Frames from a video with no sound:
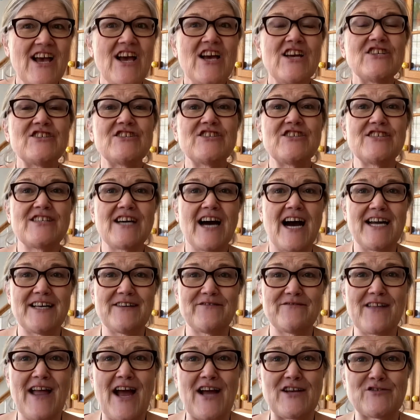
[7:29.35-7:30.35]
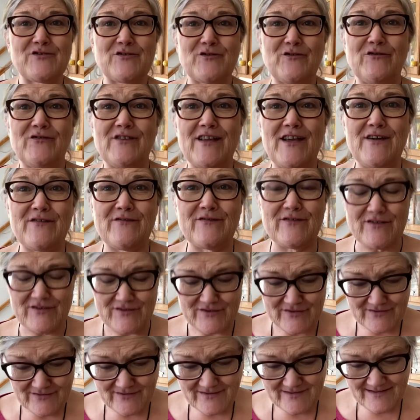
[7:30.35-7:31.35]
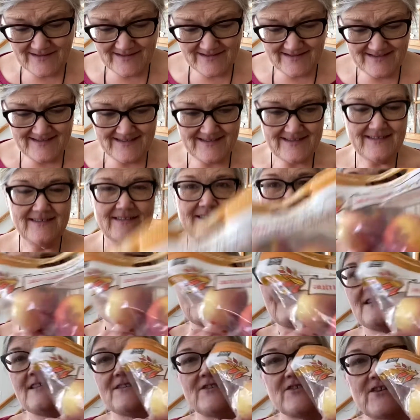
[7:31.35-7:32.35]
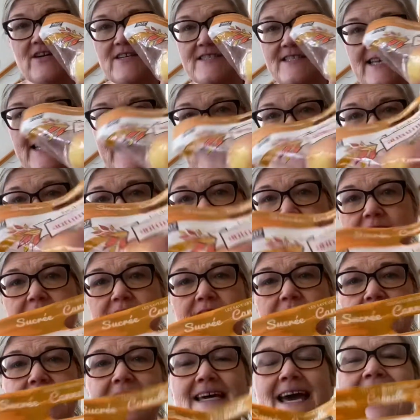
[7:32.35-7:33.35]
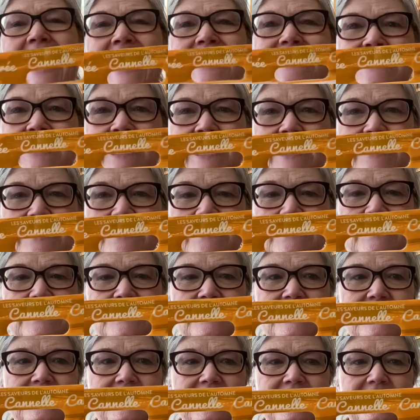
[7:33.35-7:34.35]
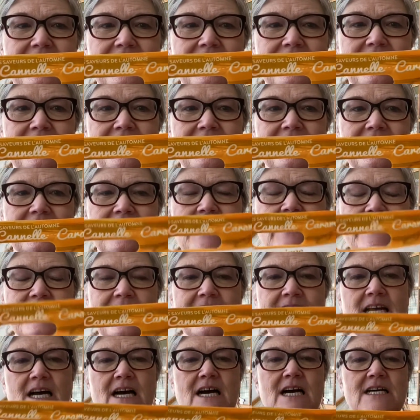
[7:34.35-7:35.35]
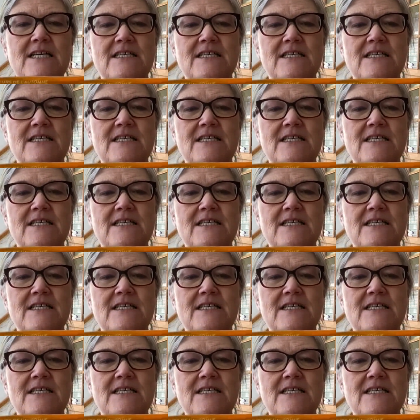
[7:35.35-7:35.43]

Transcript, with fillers: she died of natural flavors. You guys, I can't. I cannot. I cannot.